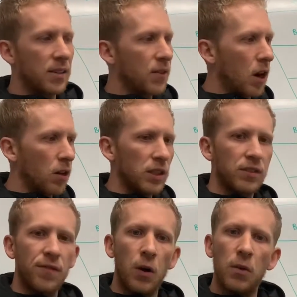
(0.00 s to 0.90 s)
I've got all
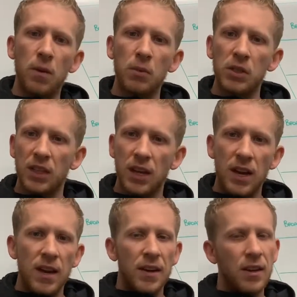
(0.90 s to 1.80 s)
these phone numbers and
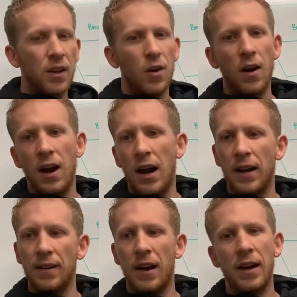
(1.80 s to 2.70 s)

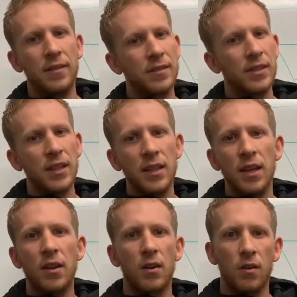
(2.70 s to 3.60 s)
I see
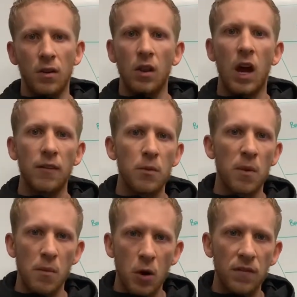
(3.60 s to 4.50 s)
that a lot of them
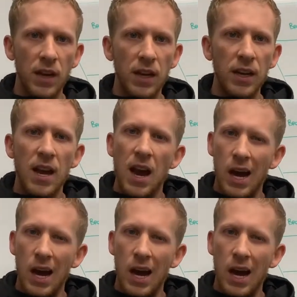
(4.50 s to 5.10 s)
are motivated.